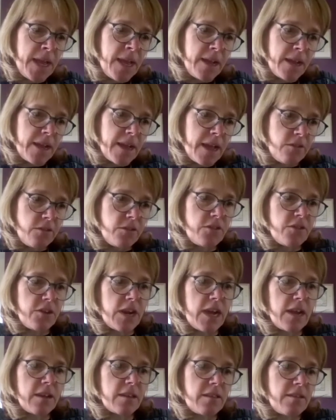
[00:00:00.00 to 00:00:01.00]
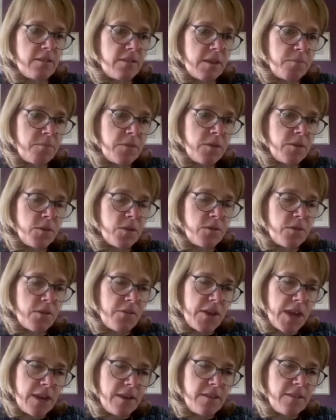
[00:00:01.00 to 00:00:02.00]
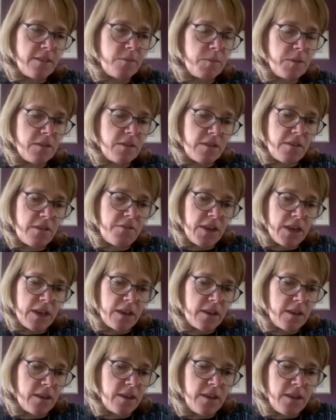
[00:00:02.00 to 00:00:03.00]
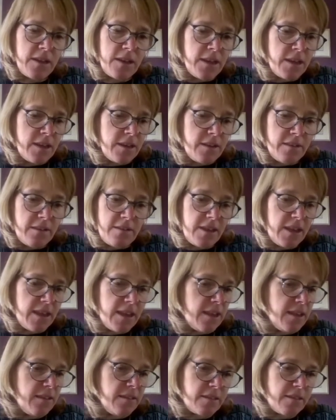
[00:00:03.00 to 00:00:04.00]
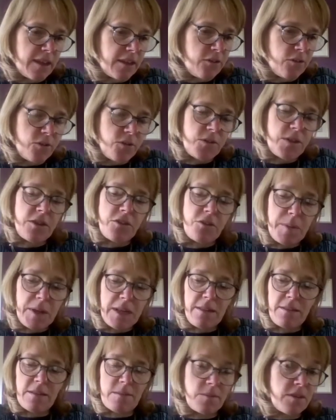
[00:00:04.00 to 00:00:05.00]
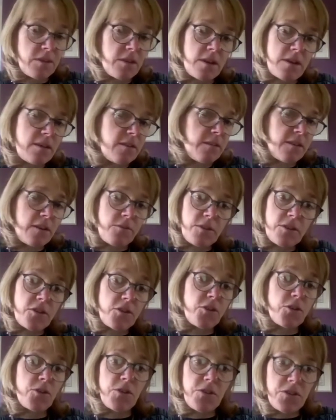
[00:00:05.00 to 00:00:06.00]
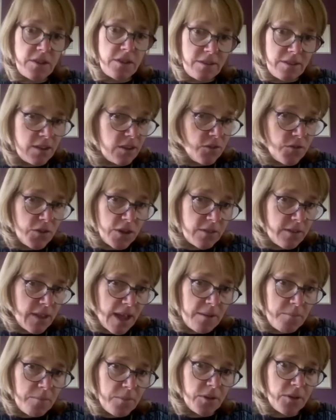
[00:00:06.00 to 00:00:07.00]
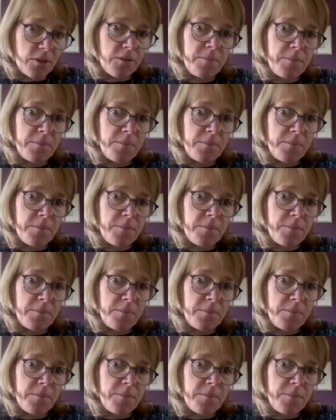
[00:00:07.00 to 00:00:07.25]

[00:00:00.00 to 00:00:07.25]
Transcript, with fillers: counteract the symptoms of a very specific disease, I don't know, there's been some studies done with Crohn's disease, for example,